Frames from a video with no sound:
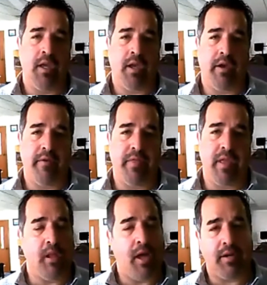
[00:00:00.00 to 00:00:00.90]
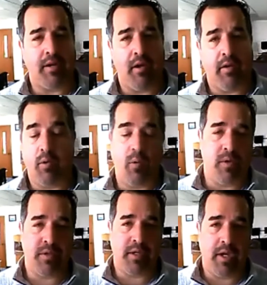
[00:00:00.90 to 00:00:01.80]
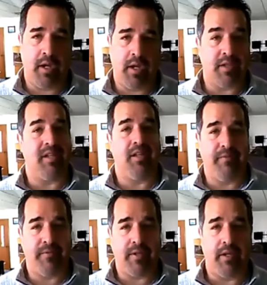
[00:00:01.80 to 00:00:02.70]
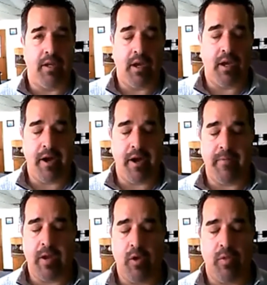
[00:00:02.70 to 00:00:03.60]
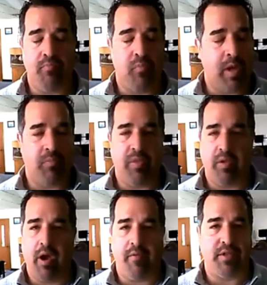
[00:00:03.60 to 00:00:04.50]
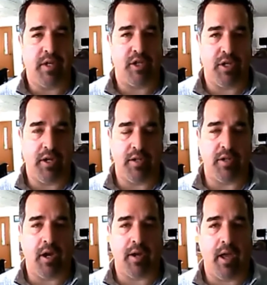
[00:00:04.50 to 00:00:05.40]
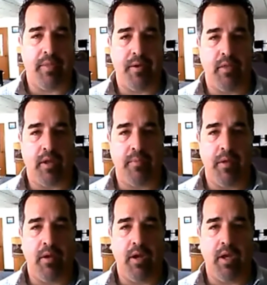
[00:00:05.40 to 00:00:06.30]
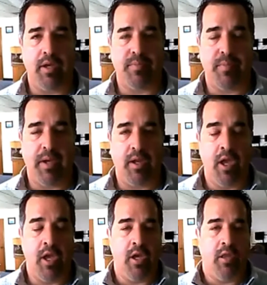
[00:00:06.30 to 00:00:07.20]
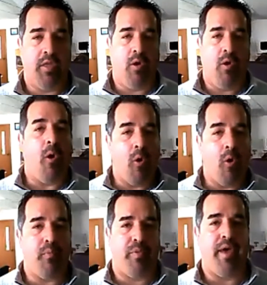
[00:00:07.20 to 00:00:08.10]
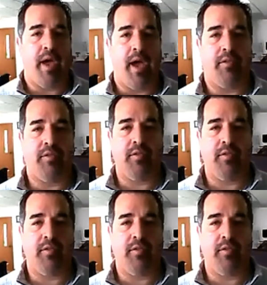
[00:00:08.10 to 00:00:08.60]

of the lockdown and quarantine is lifted. The conversation and talk out there in the community has been the hope that